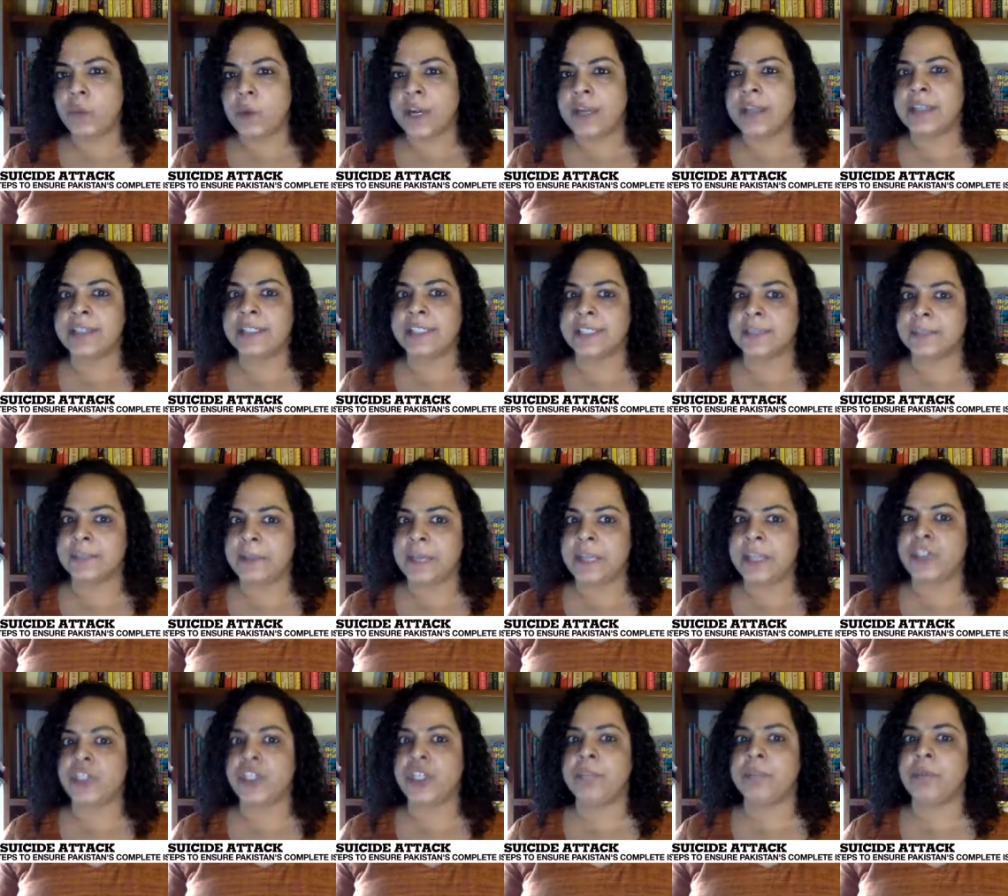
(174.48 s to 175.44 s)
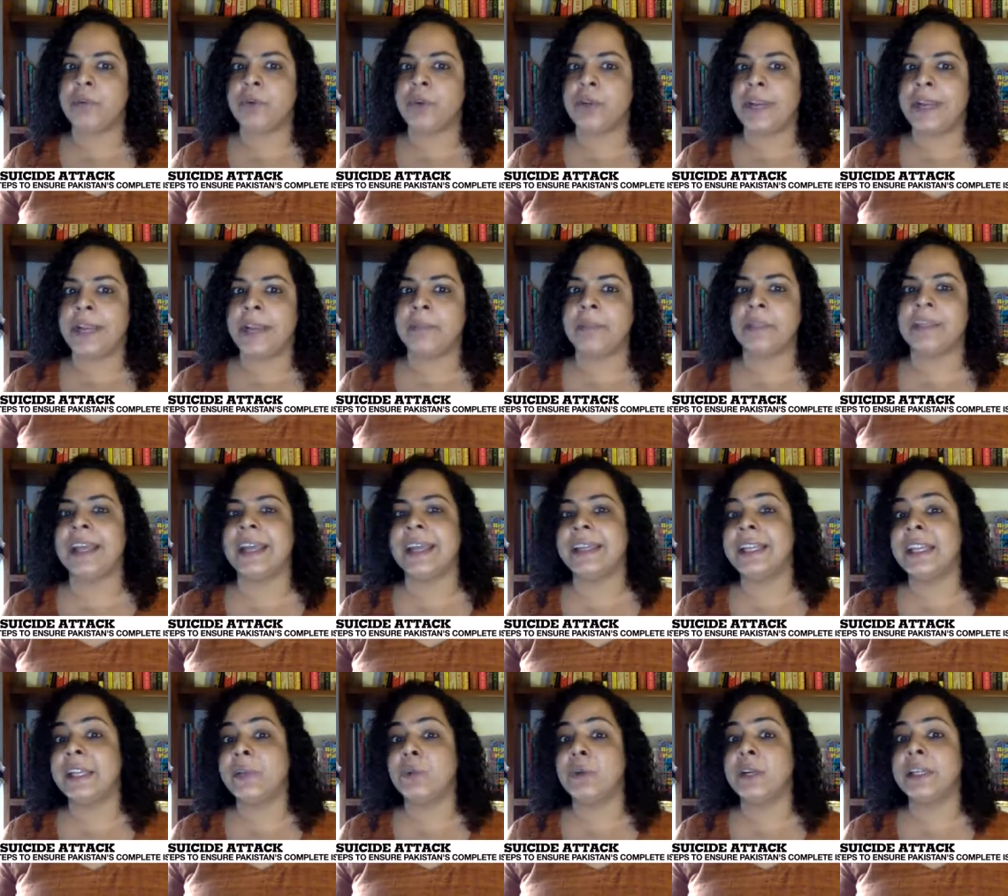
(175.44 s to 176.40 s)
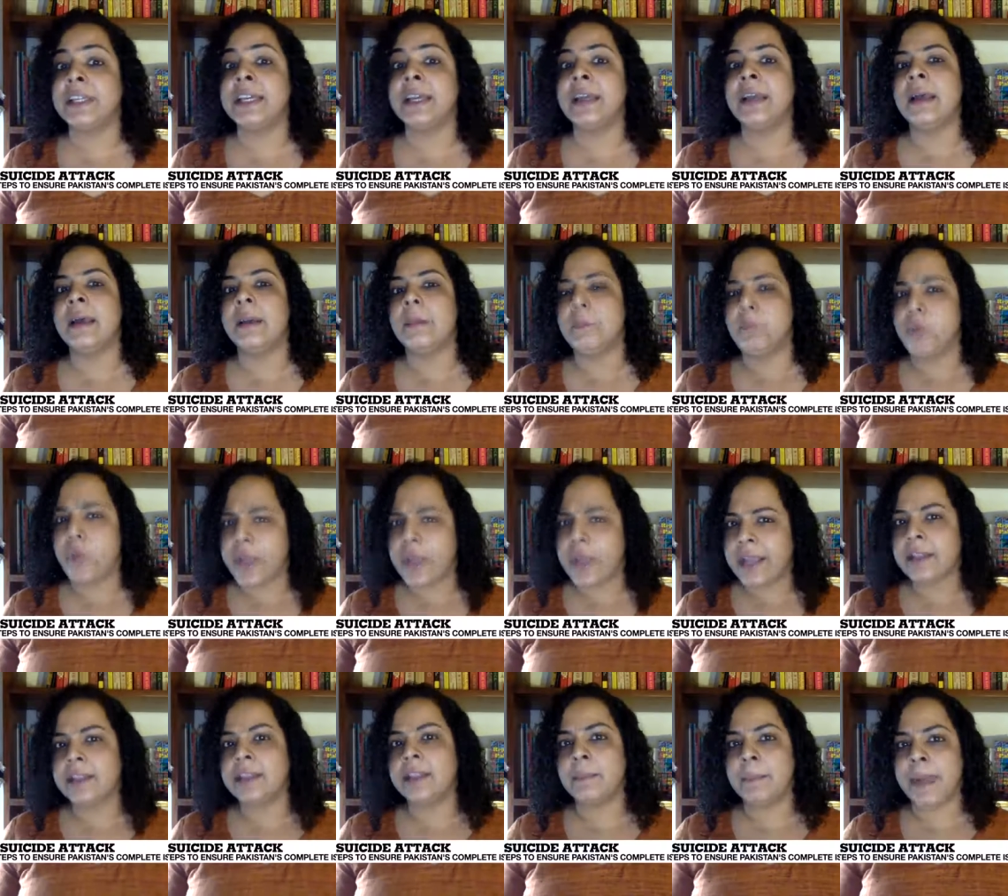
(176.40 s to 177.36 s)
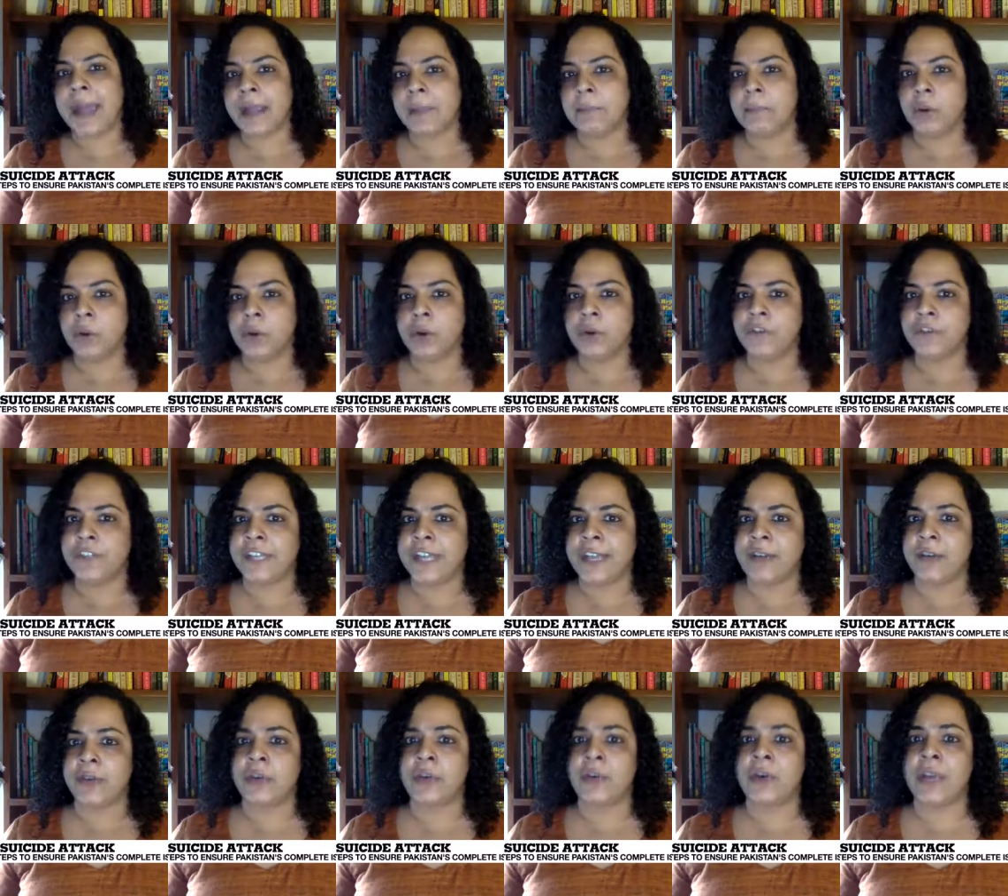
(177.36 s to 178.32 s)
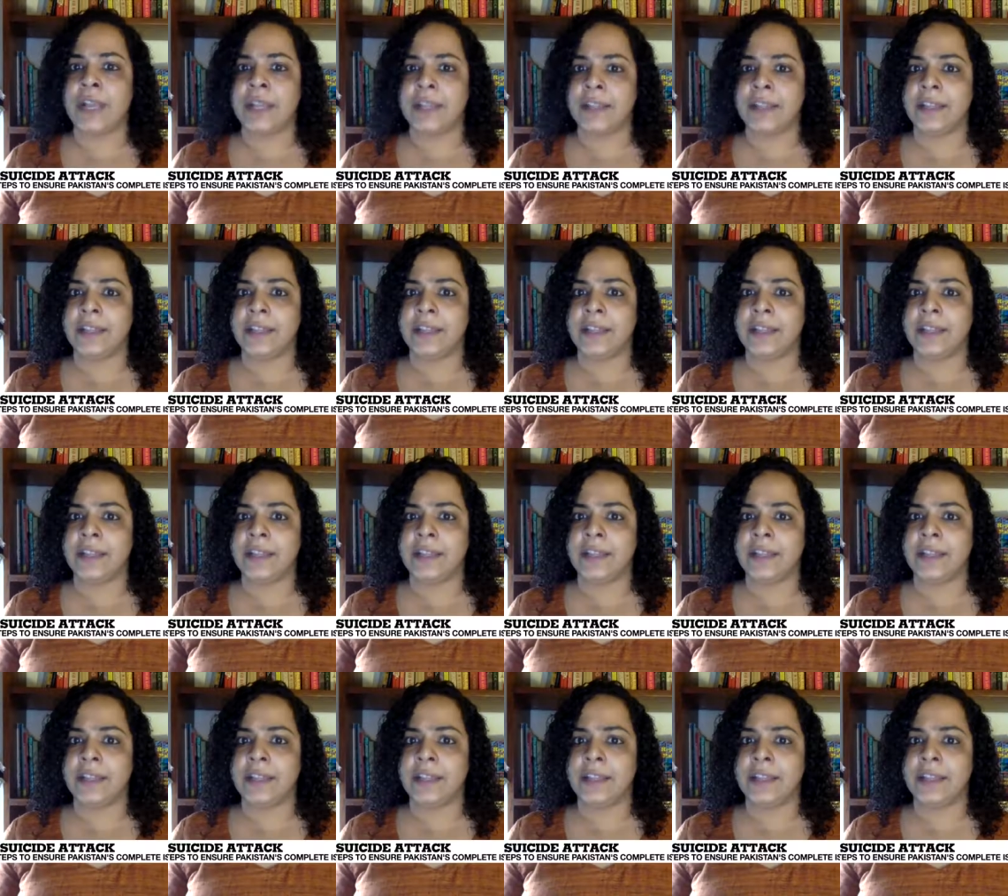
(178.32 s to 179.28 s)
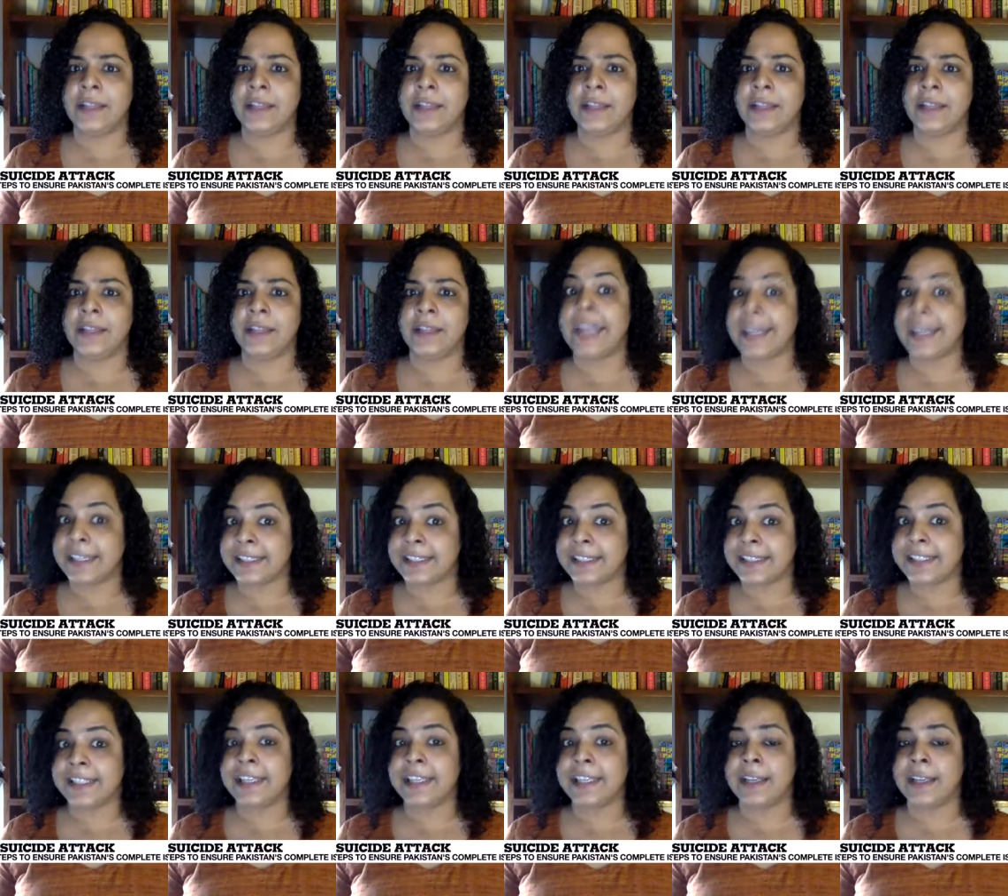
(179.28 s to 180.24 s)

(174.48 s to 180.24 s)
worded speech, he proclaimed that he would break the backbone of terror in the state. So, yes, he